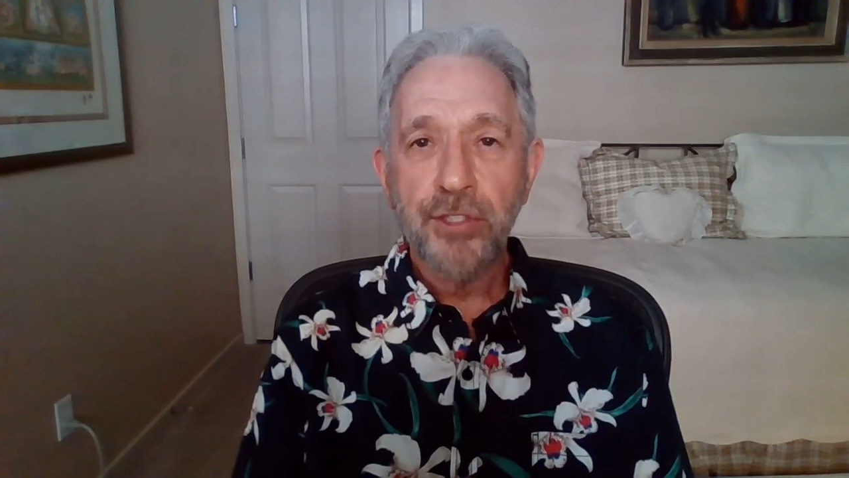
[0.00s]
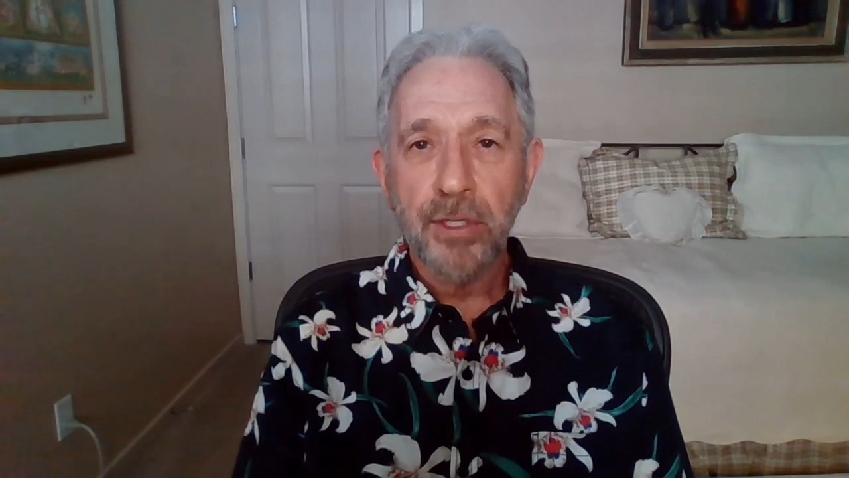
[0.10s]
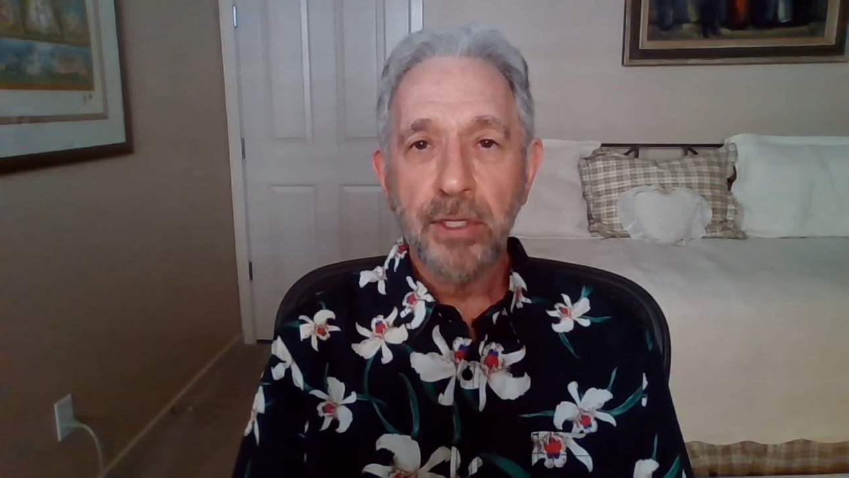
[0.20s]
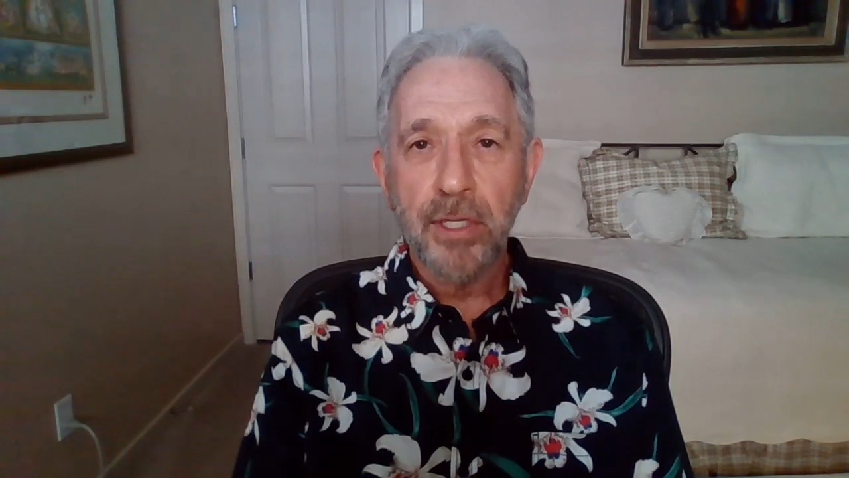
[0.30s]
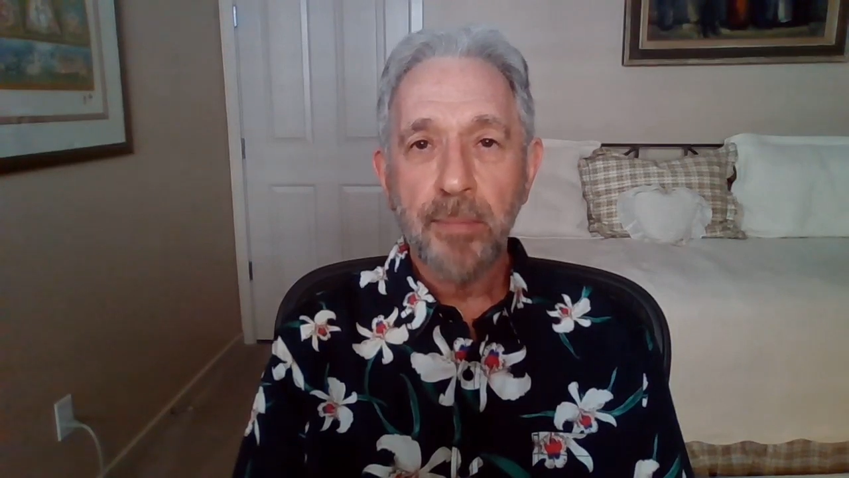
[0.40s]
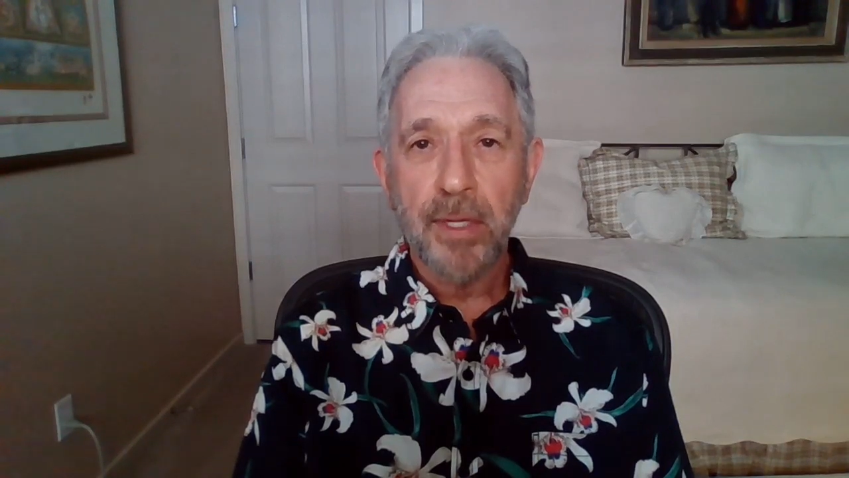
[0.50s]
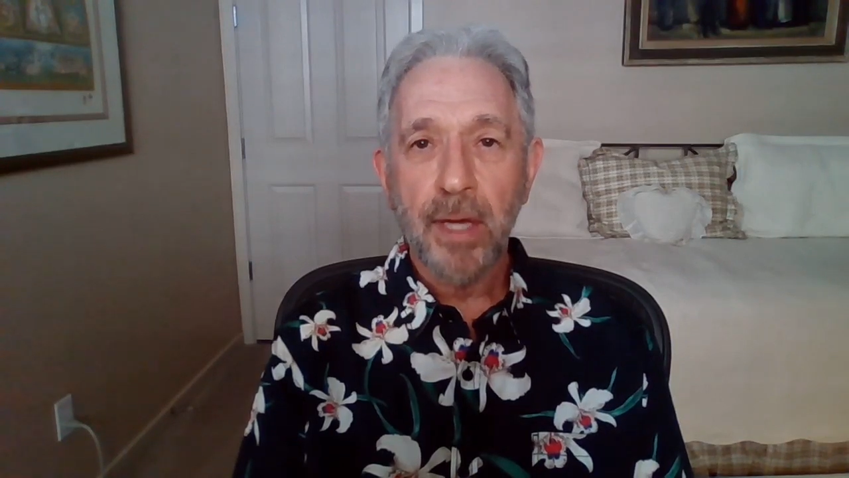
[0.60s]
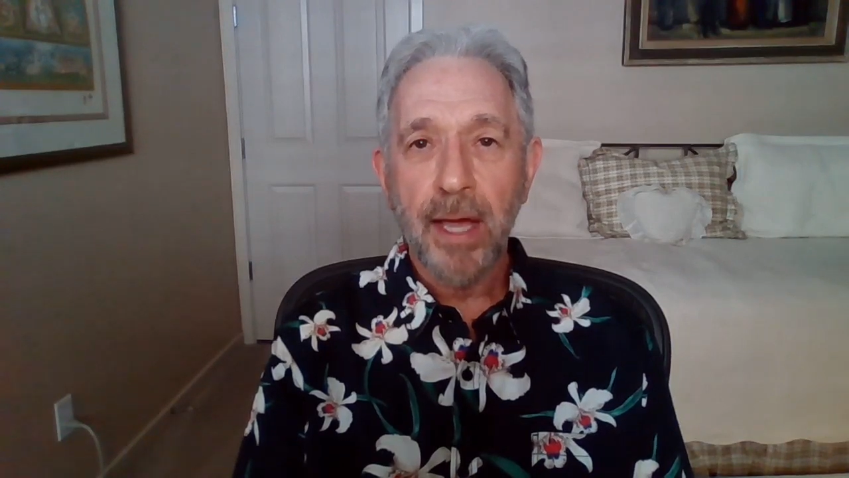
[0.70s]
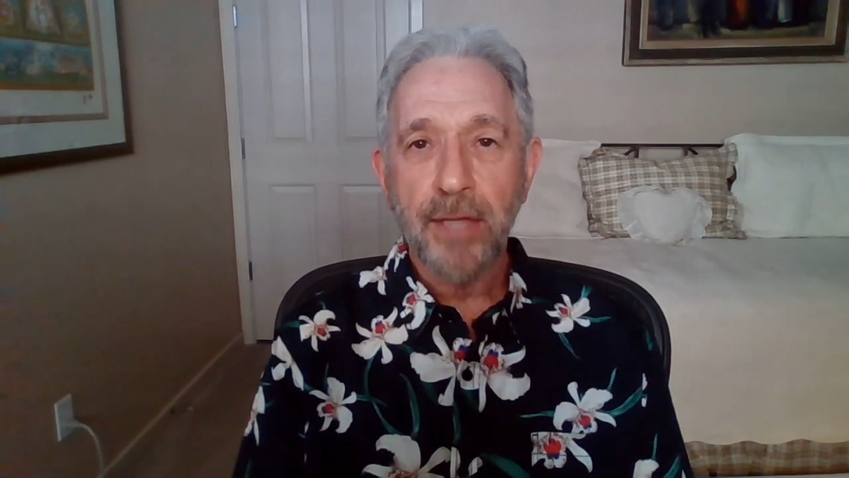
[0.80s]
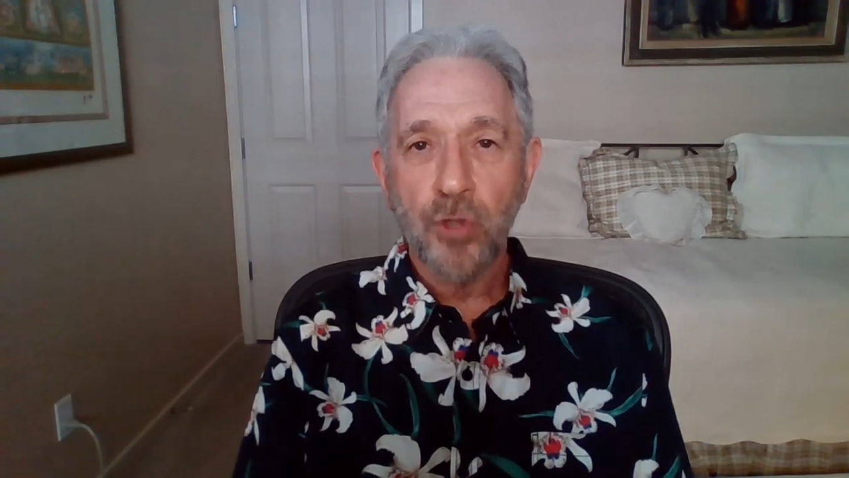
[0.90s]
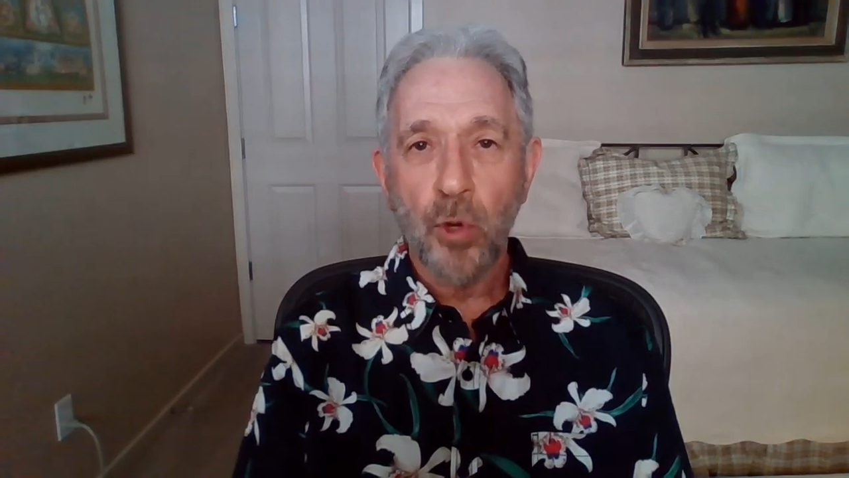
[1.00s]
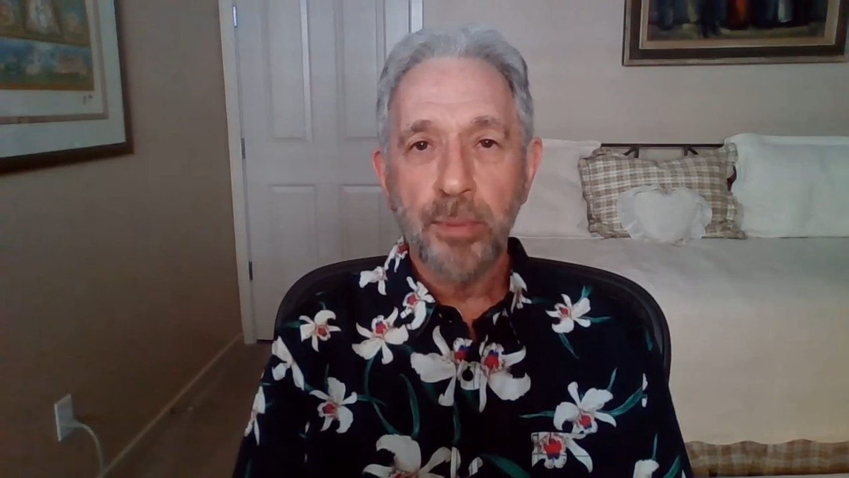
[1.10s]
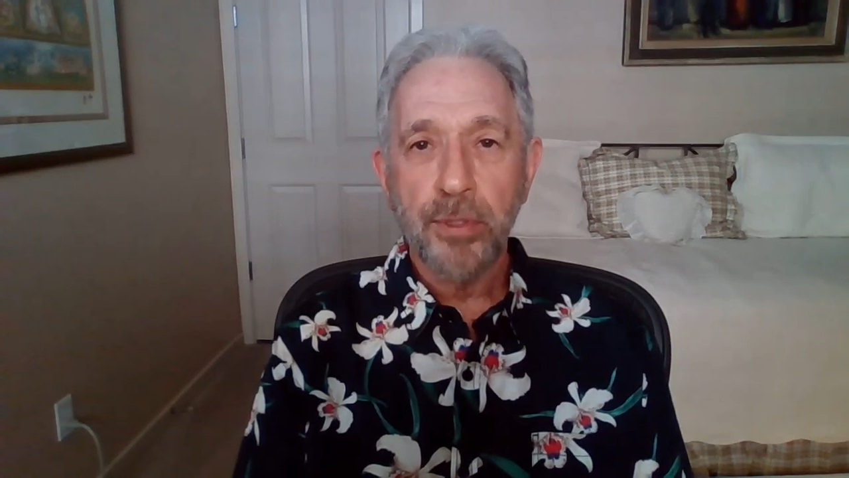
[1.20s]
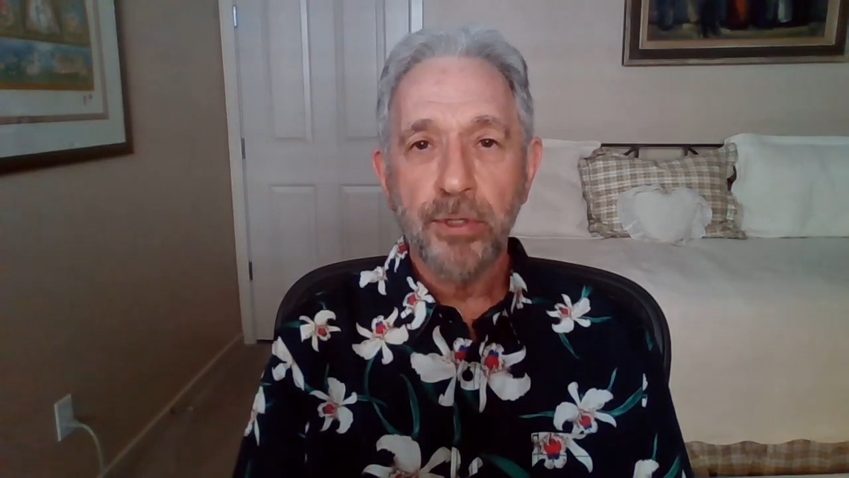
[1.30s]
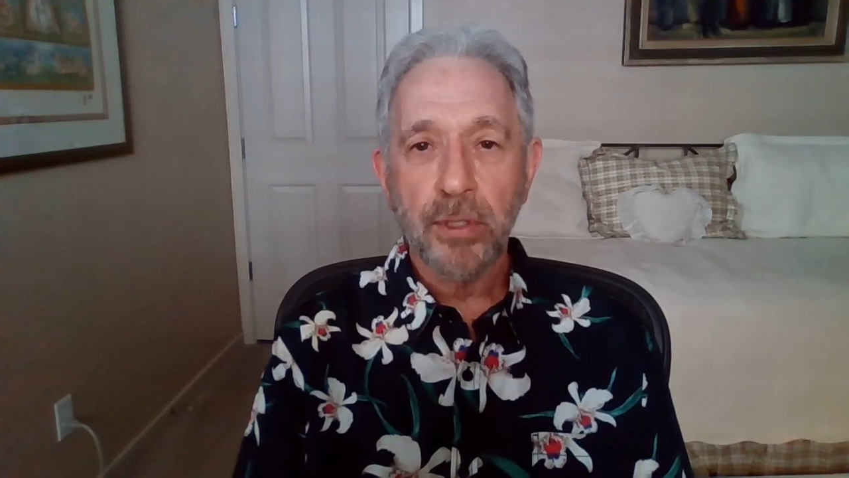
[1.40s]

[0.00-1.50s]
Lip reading: you can keep the eyes open or